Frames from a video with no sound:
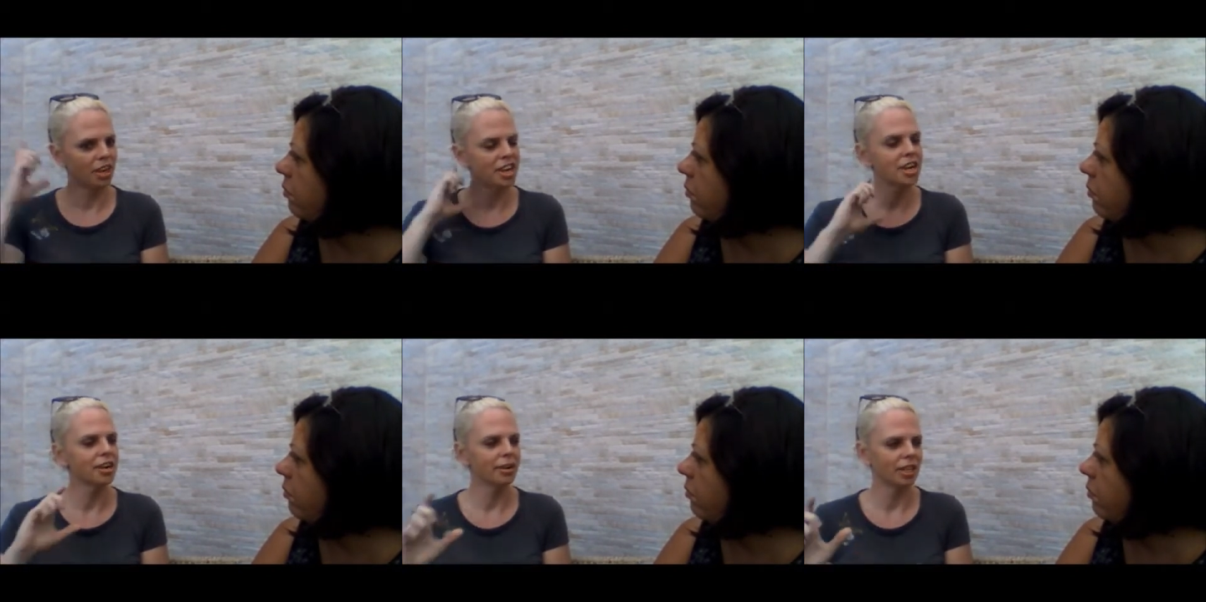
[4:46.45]

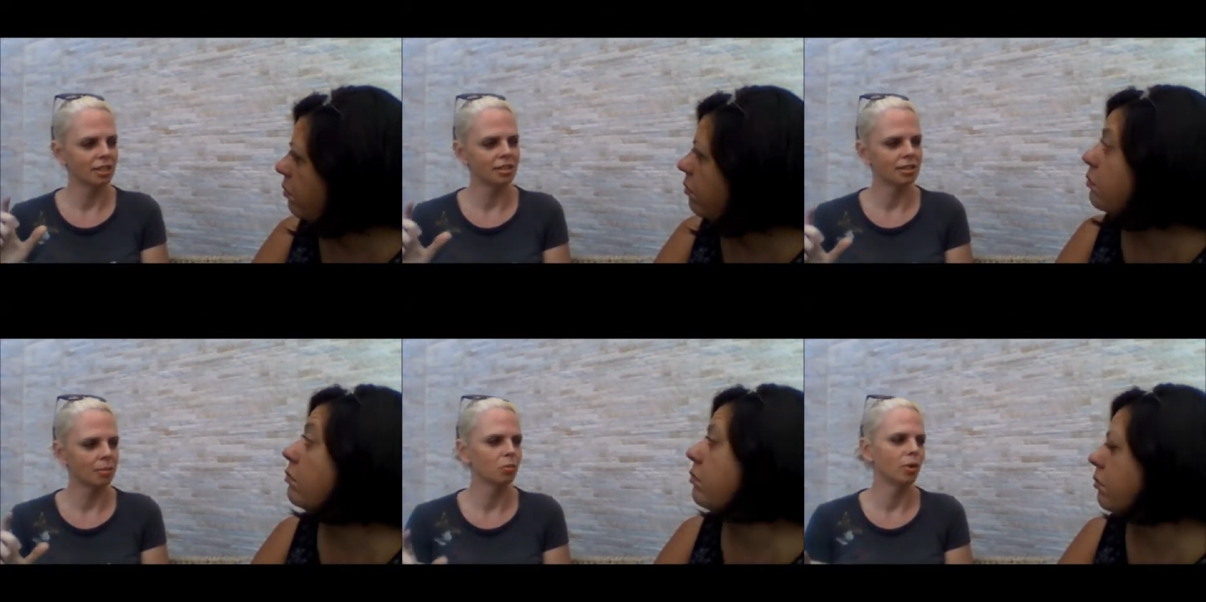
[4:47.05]
Speaker 1: hearing
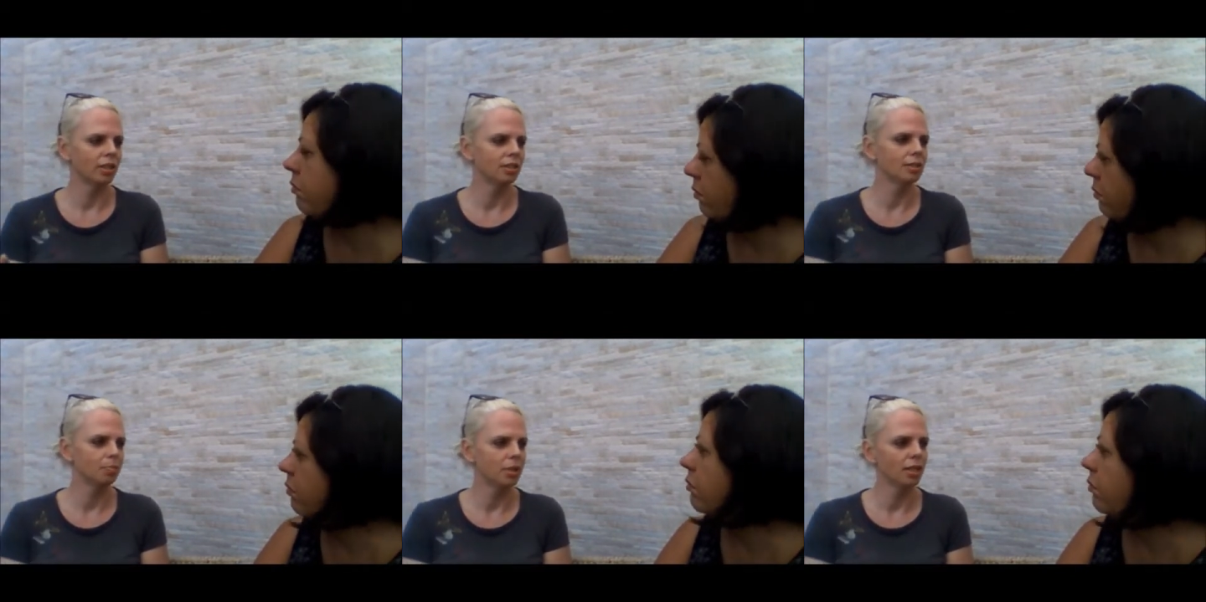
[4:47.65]
someone
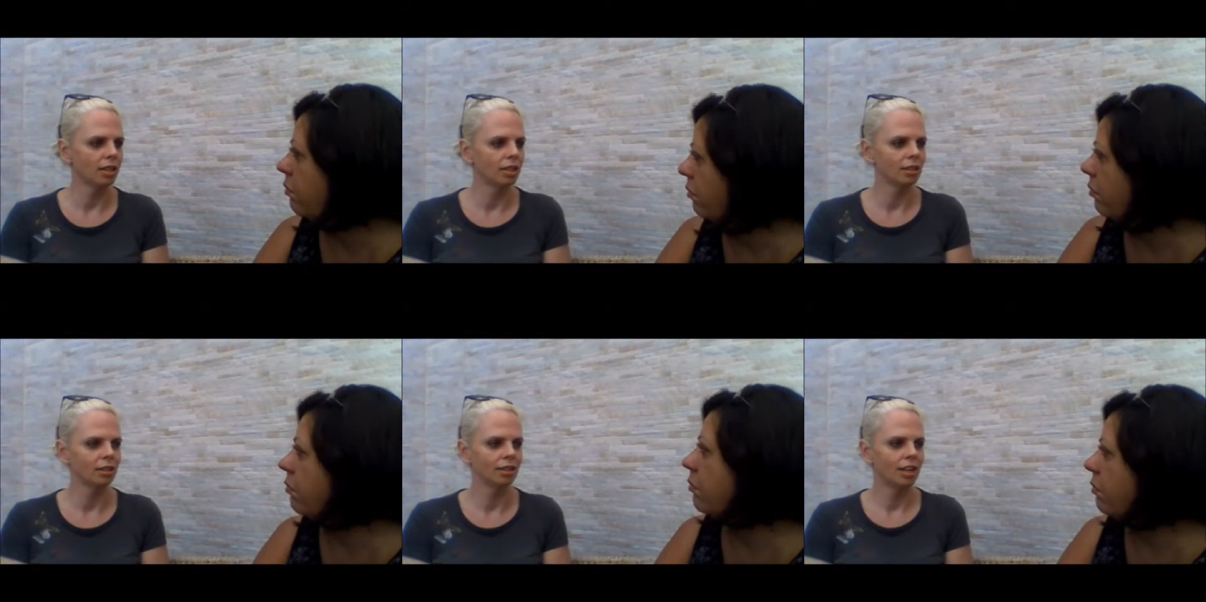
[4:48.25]

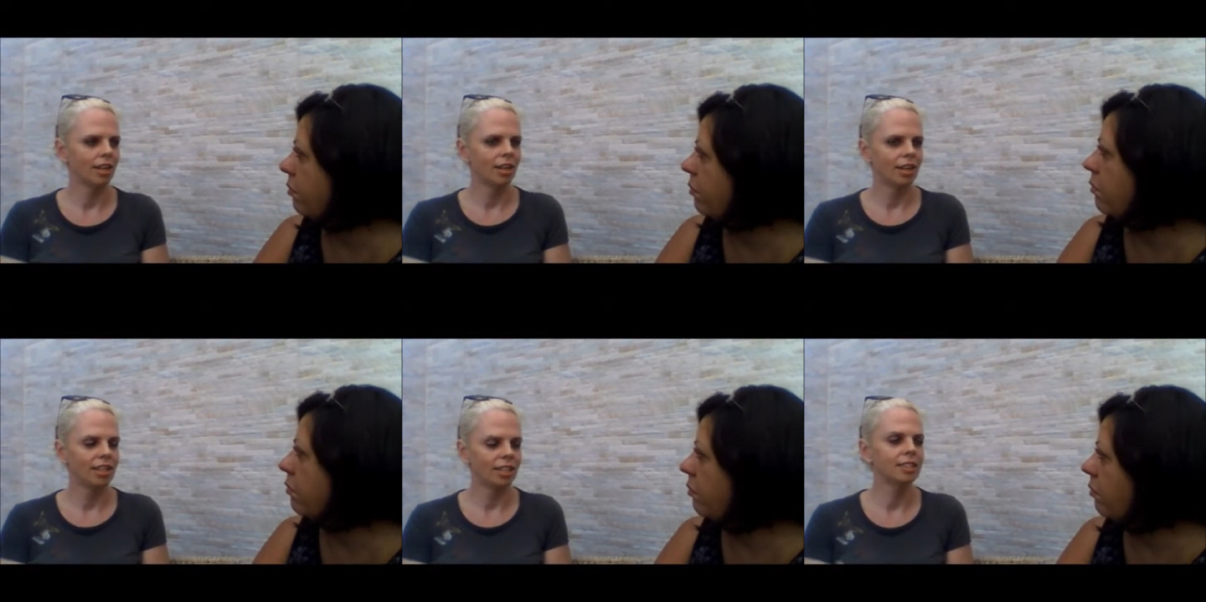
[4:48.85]
speaking
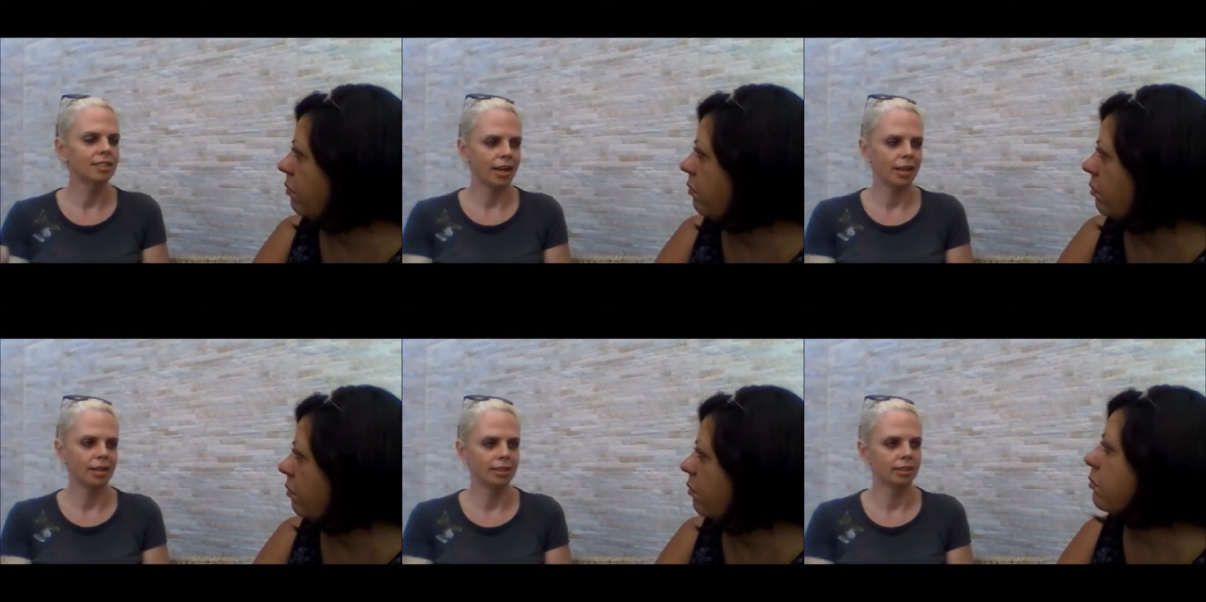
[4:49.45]
in
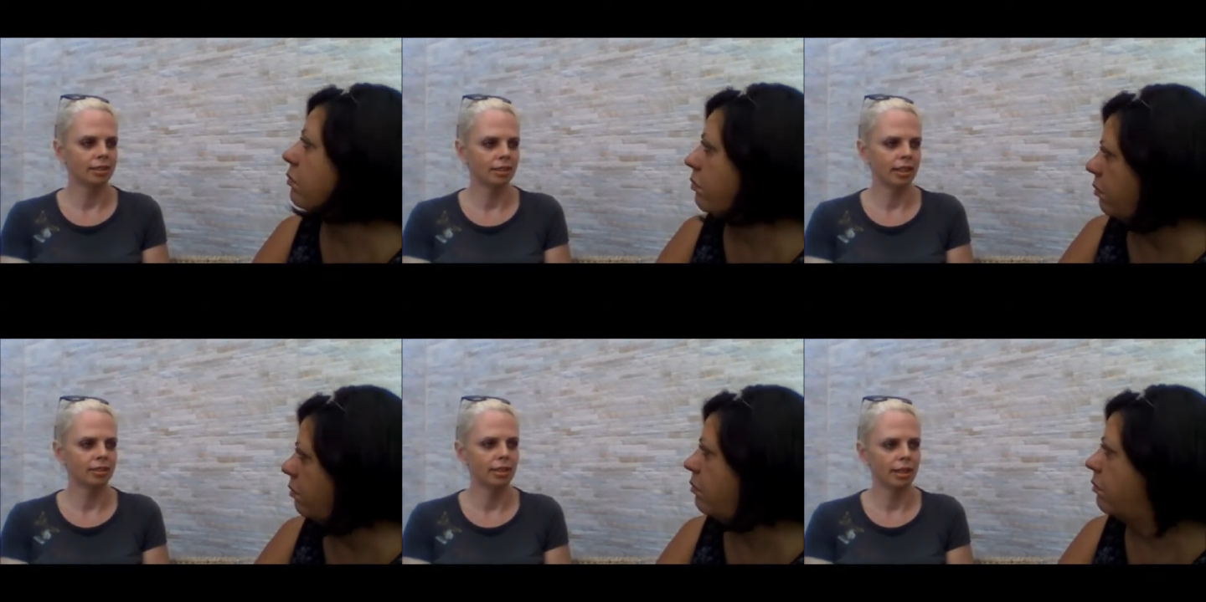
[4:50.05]
Italian, mm
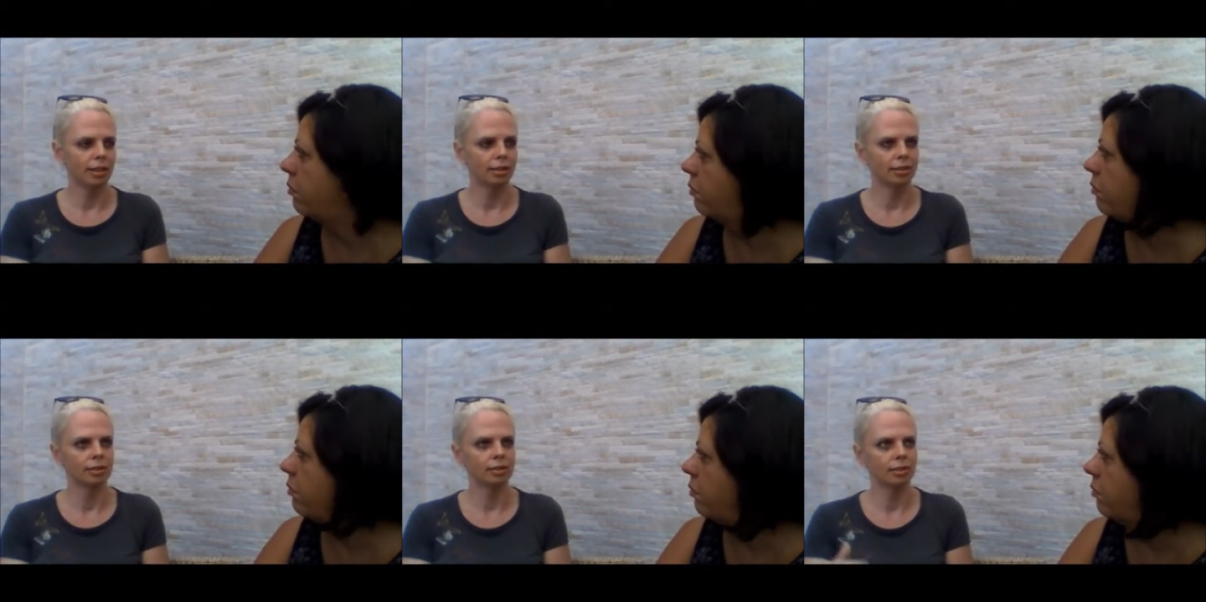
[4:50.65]
-hmm. Italian
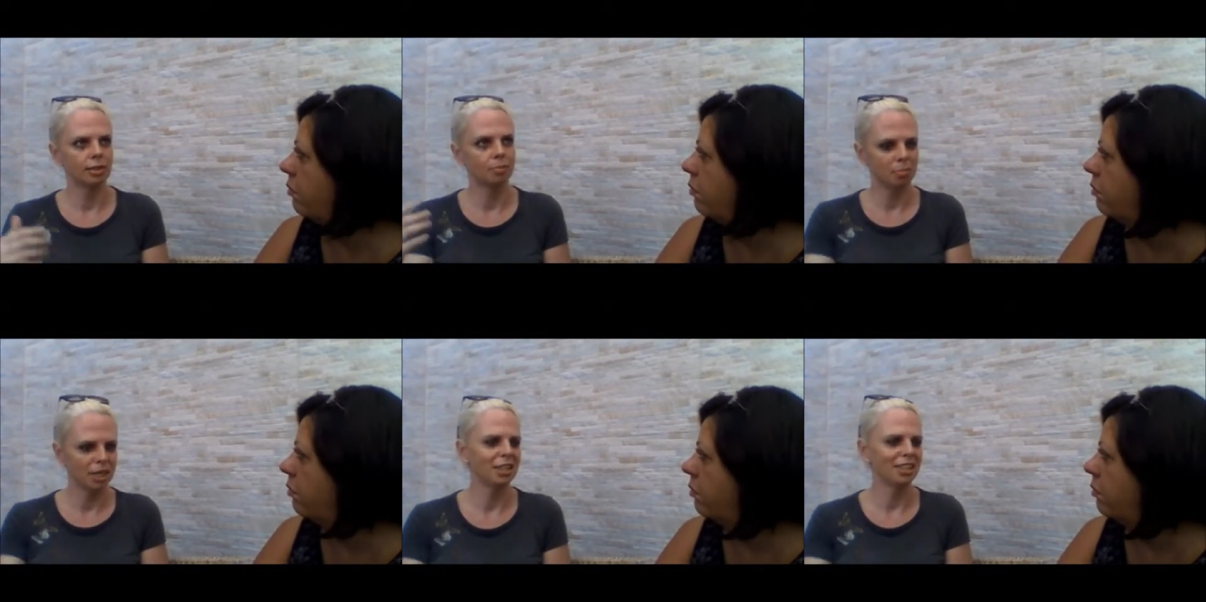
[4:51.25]

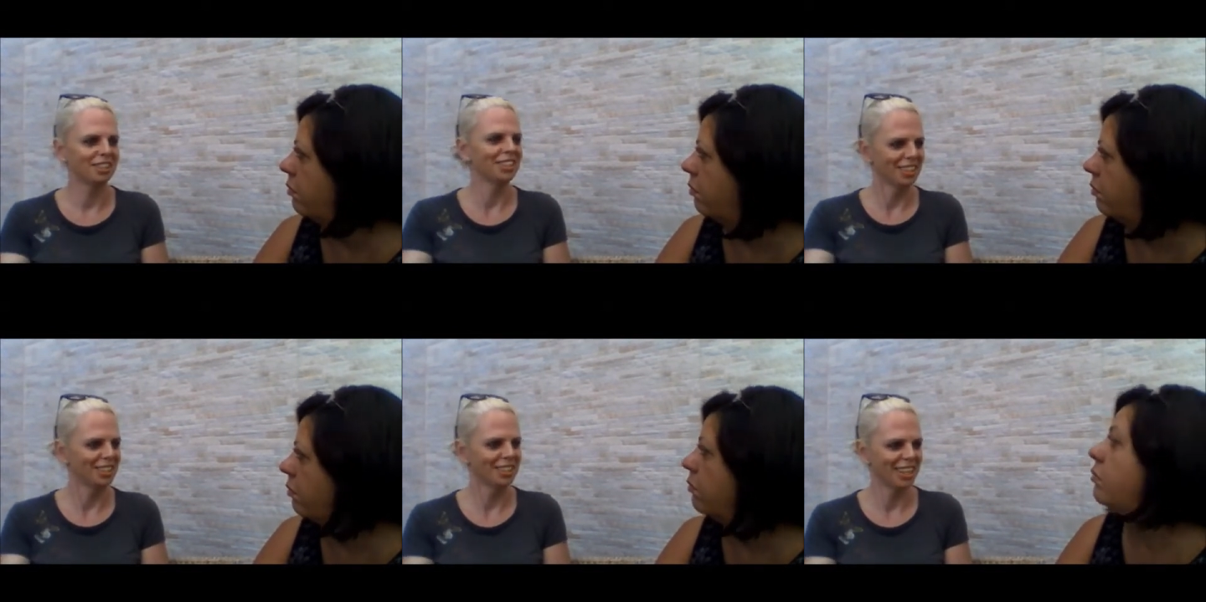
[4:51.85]
speaking
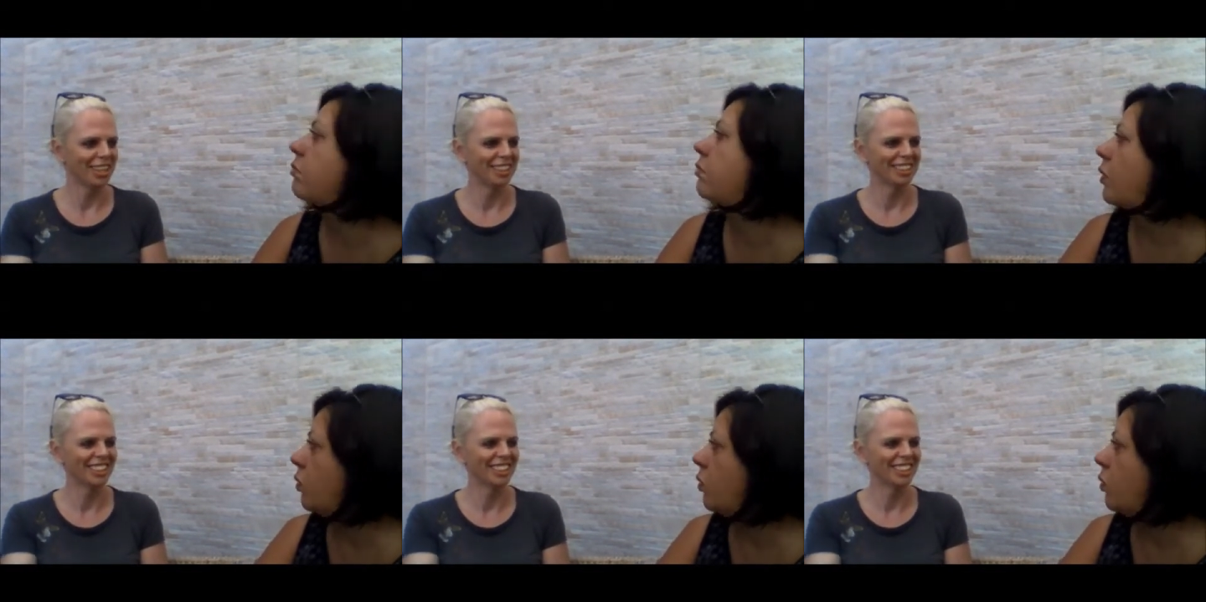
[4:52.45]
in Italian.